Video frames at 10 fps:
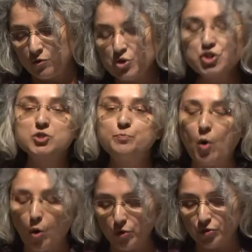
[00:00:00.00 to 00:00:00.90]
which is
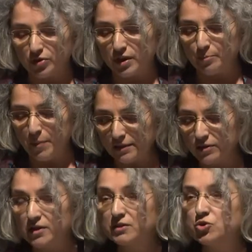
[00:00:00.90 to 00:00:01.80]
both the
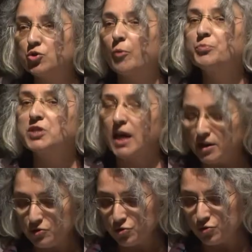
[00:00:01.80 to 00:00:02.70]
method to
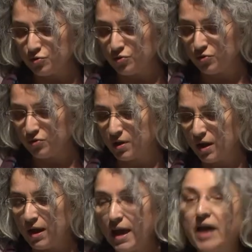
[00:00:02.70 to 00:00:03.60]
obtain truth
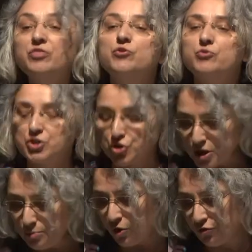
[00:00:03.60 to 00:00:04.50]
and the
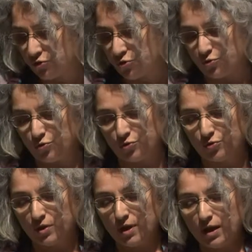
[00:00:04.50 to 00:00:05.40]
regime of
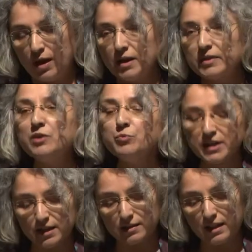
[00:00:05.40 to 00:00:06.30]
truth, then we
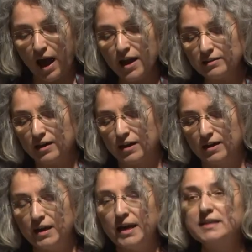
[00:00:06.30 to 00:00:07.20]
can neither
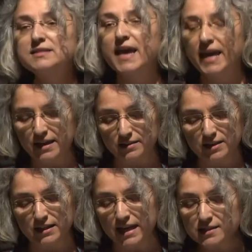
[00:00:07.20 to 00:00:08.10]
attain
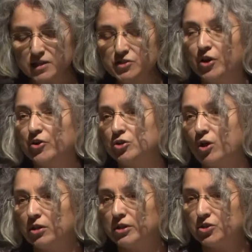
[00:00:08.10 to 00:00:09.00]
the necessary
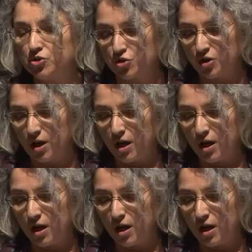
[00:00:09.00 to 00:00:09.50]
knowledge,